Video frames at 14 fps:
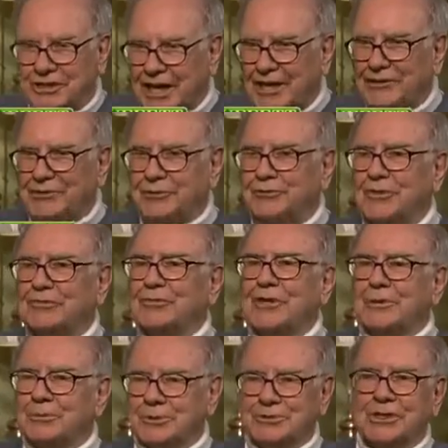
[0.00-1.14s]
only taxed at
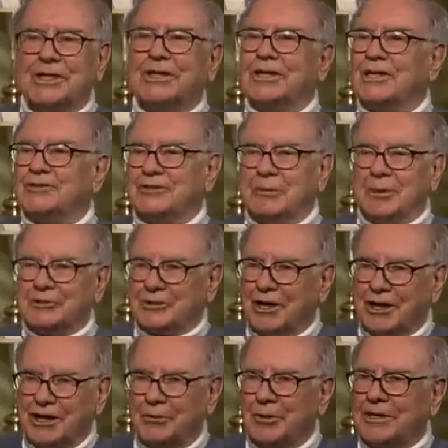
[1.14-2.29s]
15% against a much
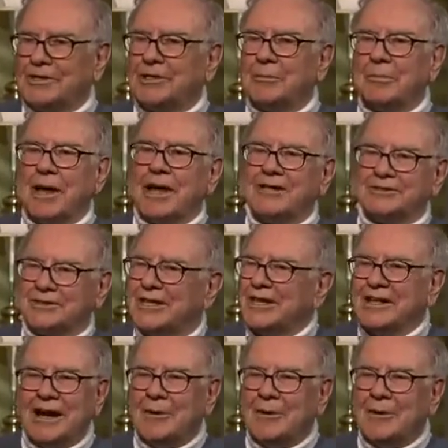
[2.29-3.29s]
higher rate in the past,